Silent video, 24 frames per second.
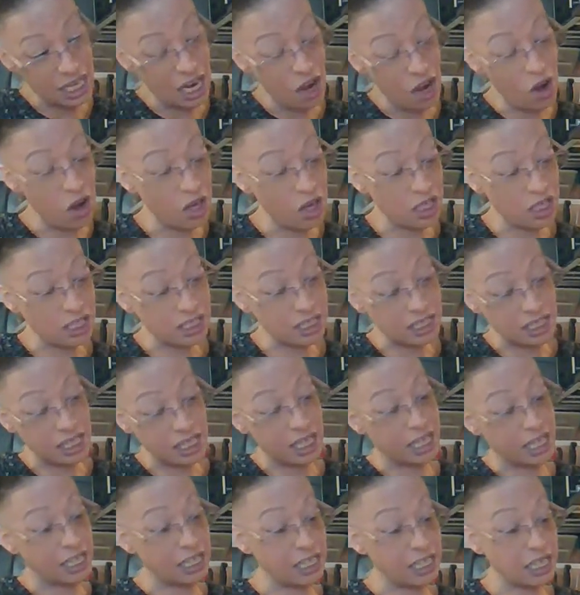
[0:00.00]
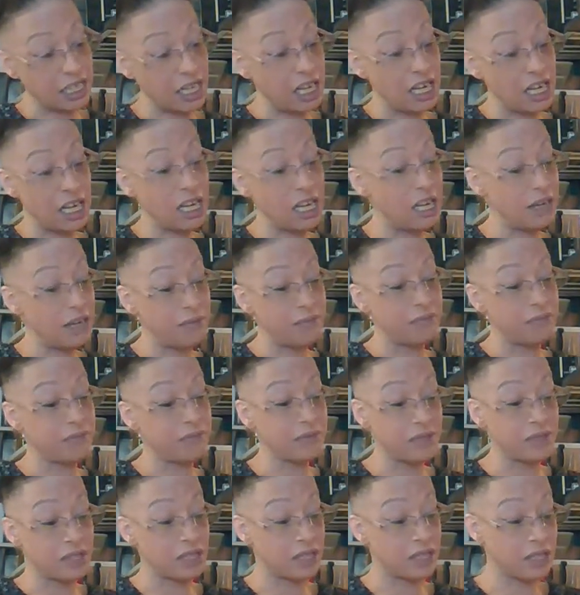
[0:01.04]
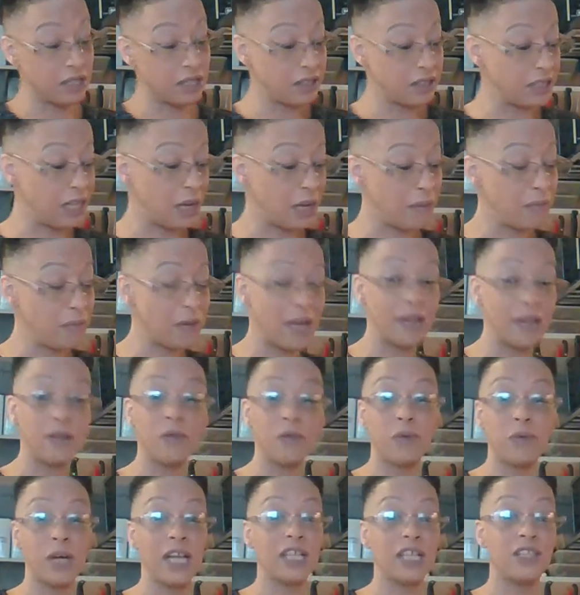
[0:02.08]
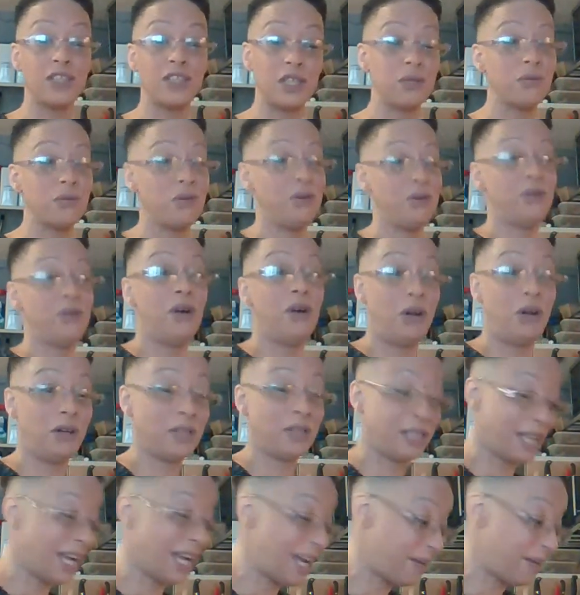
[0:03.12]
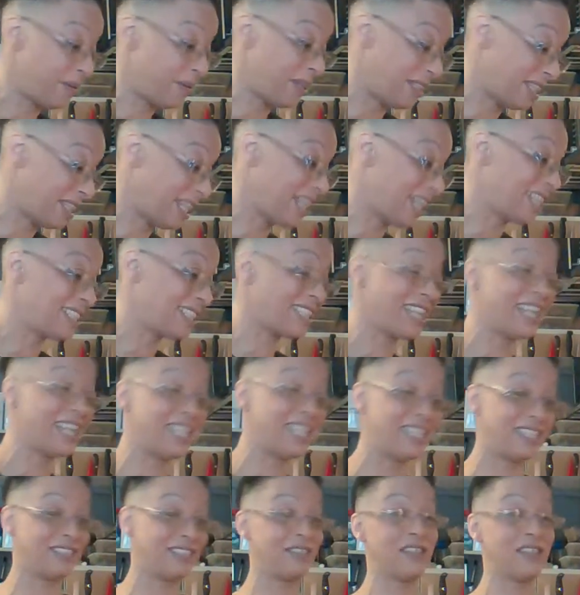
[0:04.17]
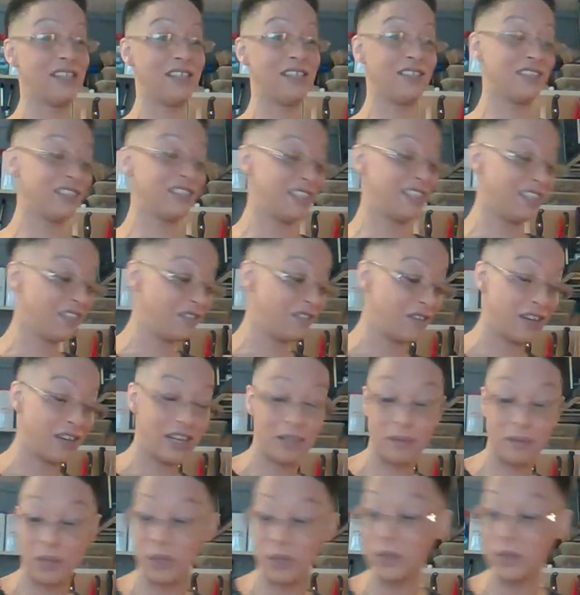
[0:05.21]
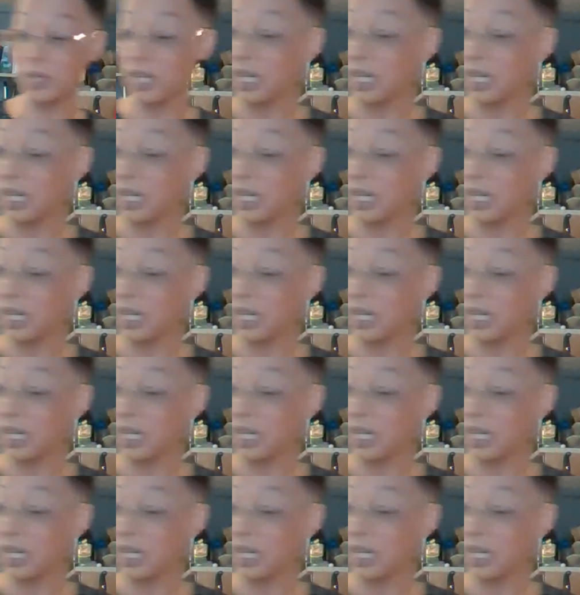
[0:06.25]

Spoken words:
Honestly, the amount of waste you will not get with this is just incredible.